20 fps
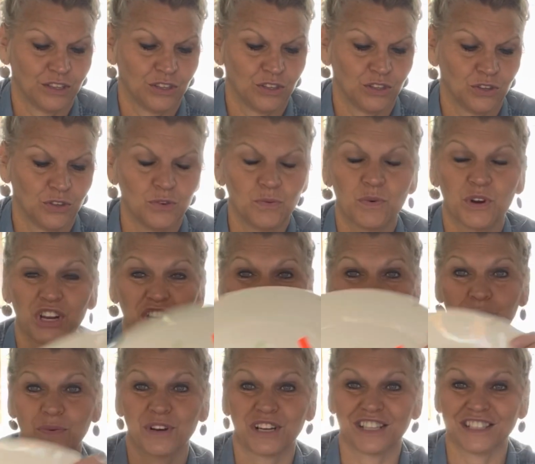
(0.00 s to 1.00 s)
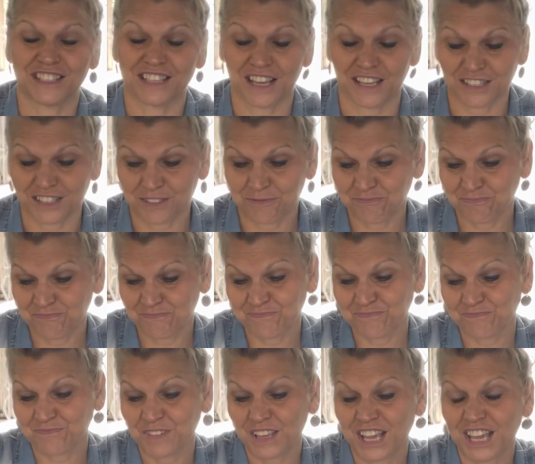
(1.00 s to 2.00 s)
you want to know what it says,
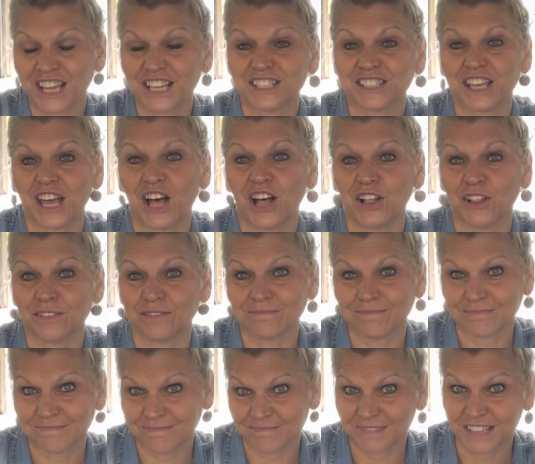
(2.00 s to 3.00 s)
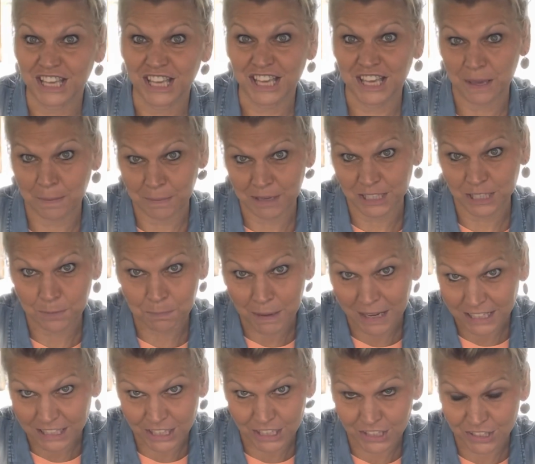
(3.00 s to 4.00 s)
because I'll get my
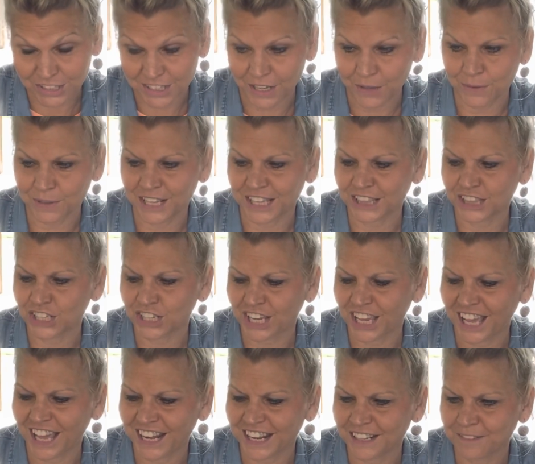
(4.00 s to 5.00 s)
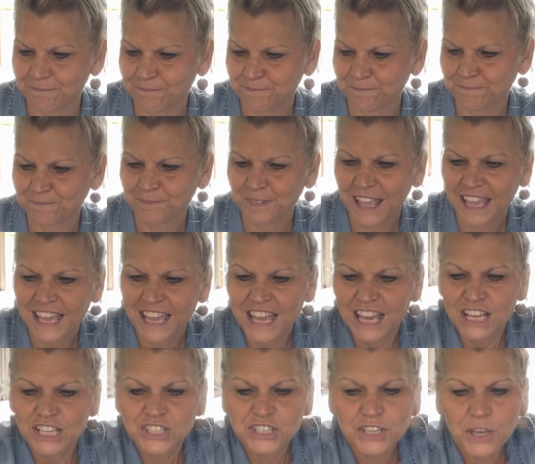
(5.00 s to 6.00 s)
spectacles out and look at it.
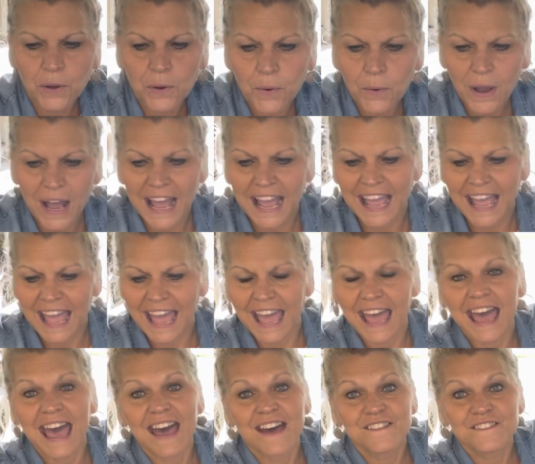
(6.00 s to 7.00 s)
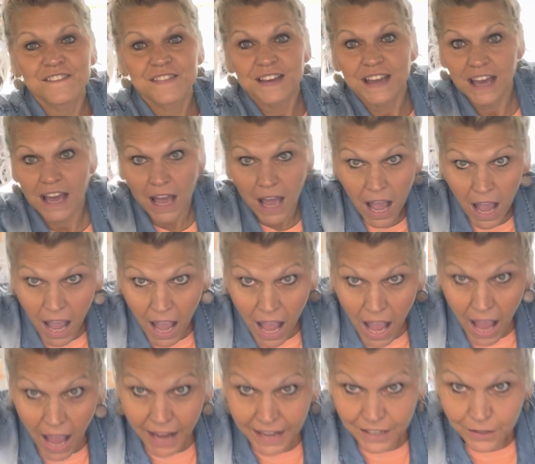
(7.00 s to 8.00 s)
So I
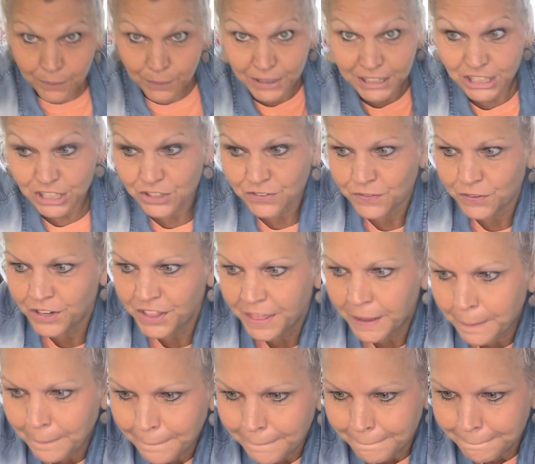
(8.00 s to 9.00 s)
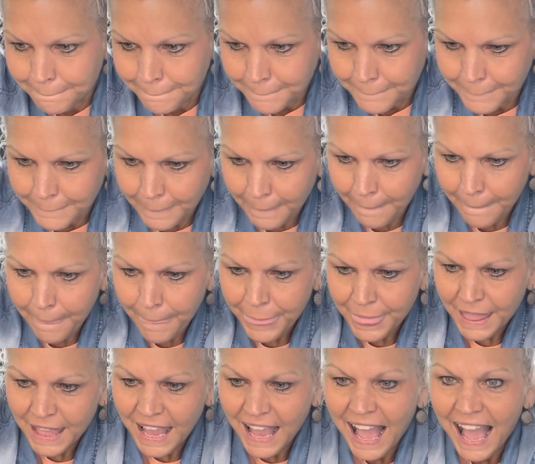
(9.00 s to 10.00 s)
gotta reach for them.
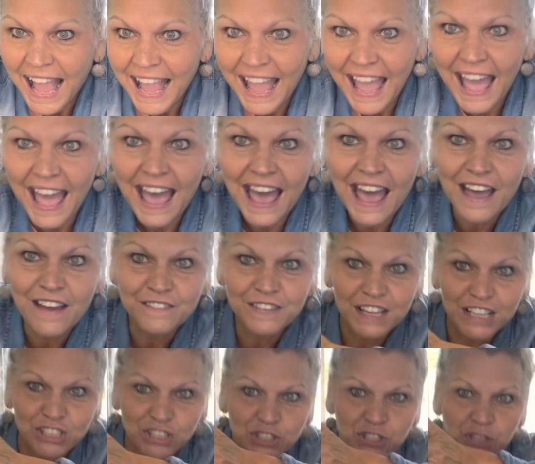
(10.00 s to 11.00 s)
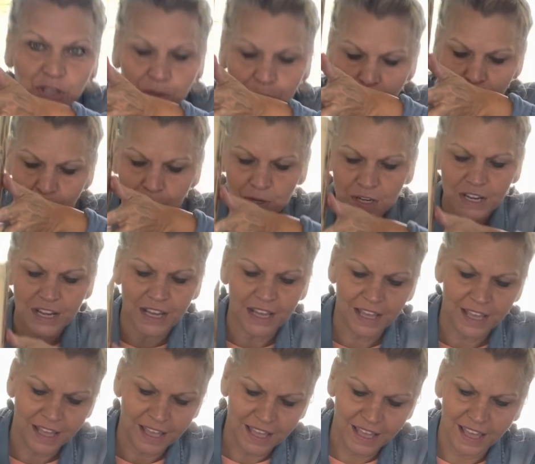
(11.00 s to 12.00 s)
I have 2
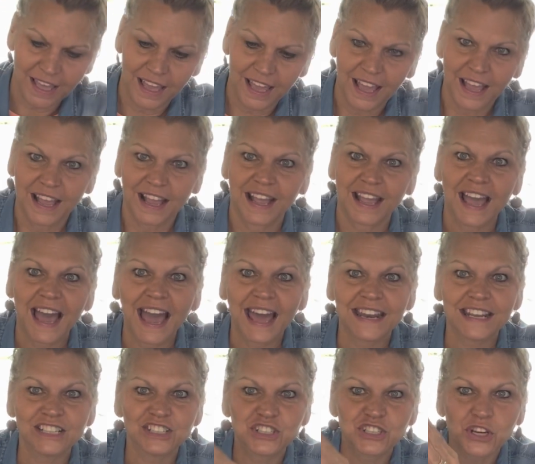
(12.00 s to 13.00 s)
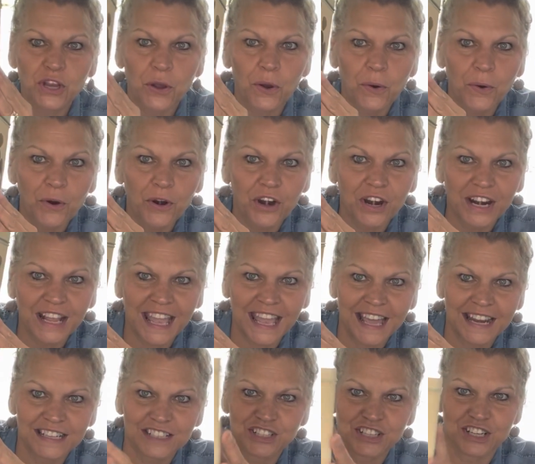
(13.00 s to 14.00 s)
Cottagecore
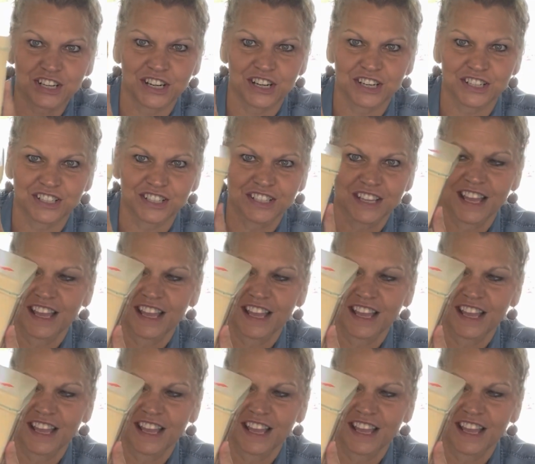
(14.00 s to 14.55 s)
canisters.